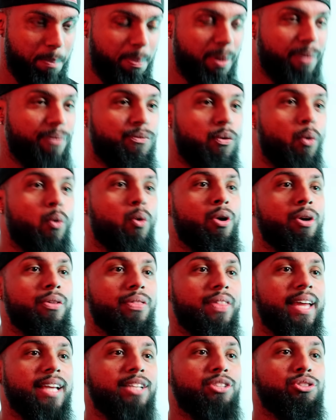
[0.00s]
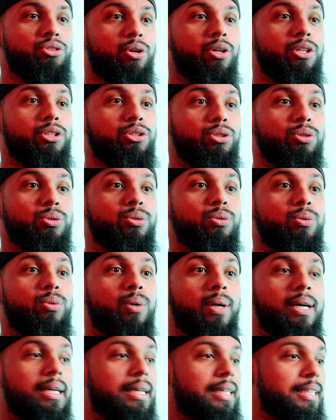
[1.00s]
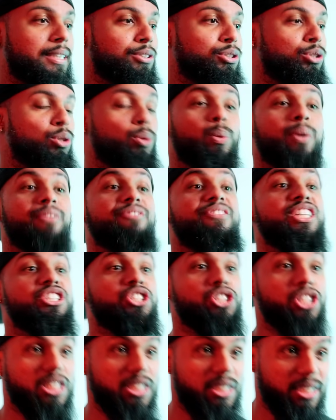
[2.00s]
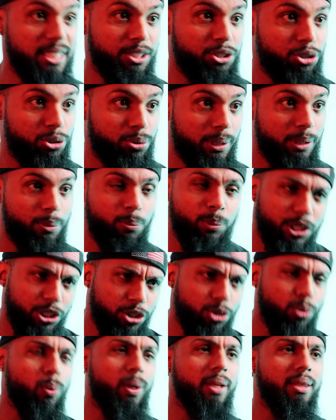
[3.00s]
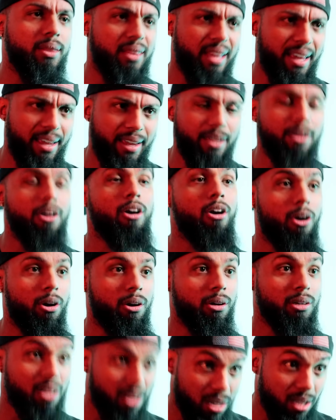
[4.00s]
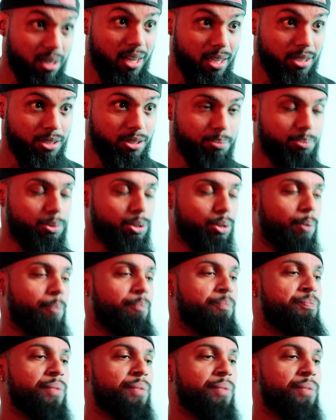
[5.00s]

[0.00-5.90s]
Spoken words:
before they start to do revisionist history, which is what they are accustomed to.